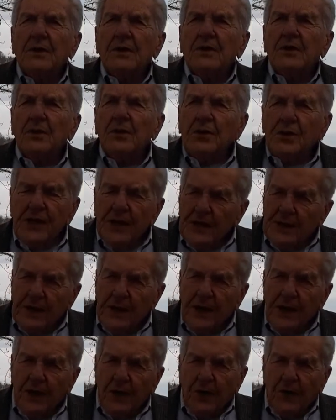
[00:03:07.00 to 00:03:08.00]
you need to
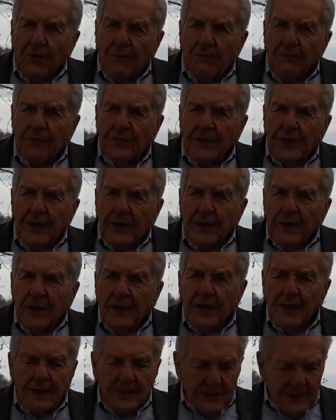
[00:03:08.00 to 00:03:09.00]
know
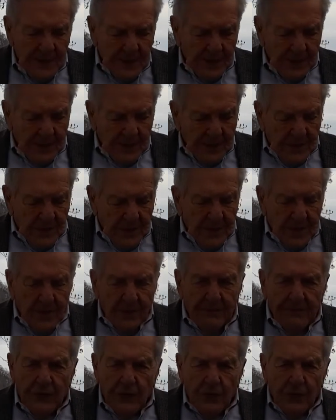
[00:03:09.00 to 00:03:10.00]
is that
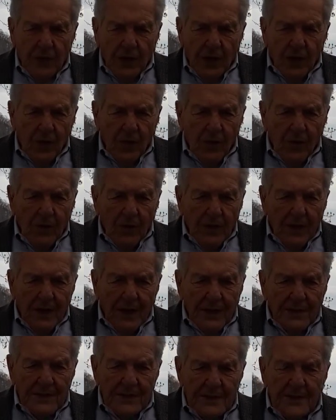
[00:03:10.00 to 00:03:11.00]
if you go
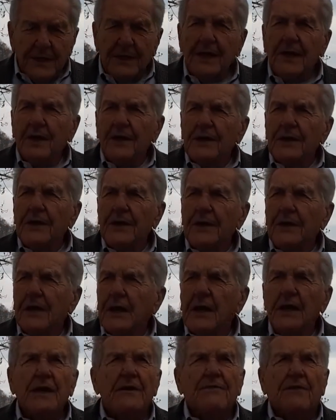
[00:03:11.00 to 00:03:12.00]
and sit down in
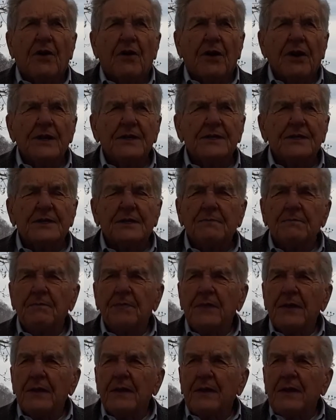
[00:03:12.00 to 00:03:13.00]
any forest
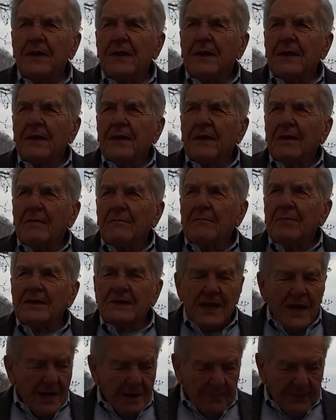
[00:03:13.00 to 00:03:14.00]

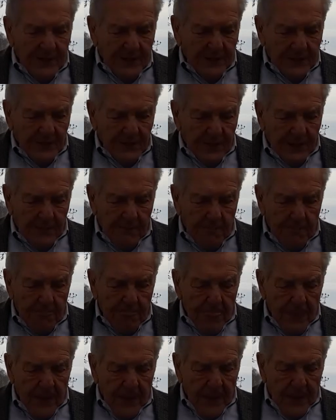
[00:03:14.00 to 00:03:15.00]
beside a big tree,
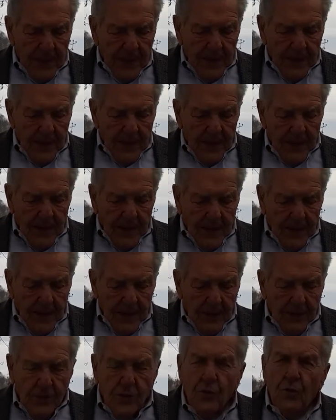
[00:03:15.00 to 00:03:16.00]

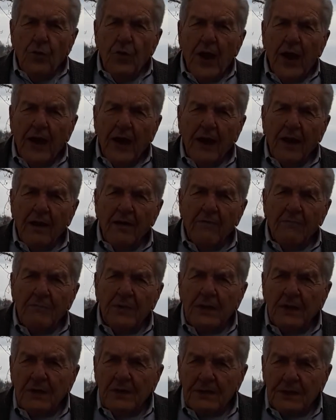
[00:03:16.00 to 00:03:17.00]
you have
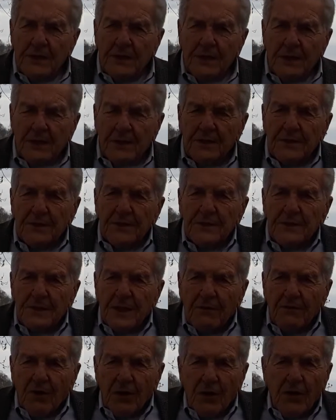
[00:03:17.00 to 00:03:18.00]
built in
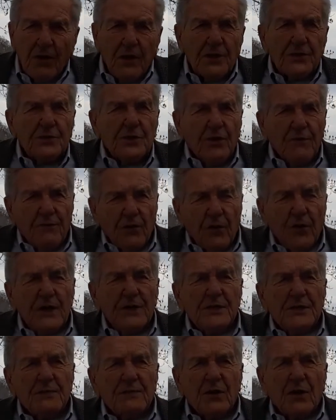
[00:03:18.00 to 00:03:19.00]
several calls. Your
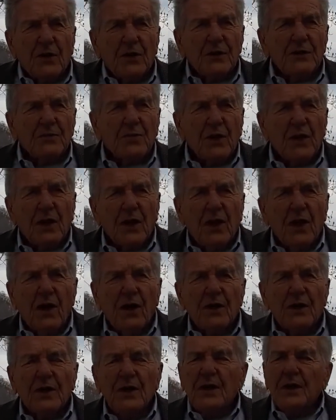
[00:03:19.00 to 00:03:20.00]
voice, of course, will
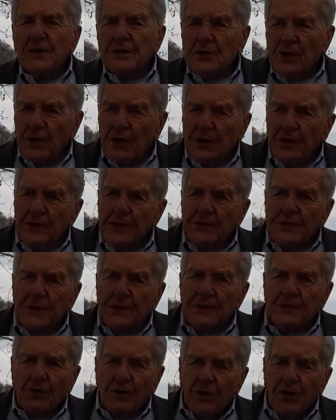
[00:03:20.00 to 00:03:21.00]
call turkeys
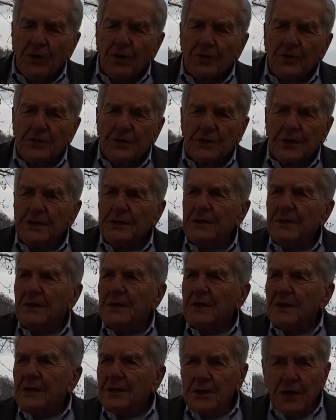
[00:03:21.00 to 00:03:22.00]
and crows and
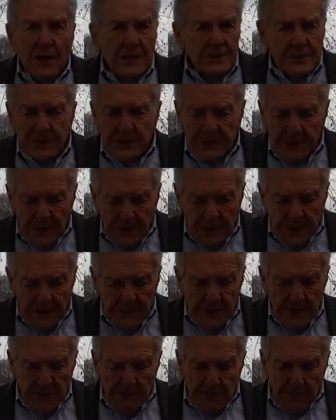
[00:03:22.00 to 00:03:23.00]
ducks and geese,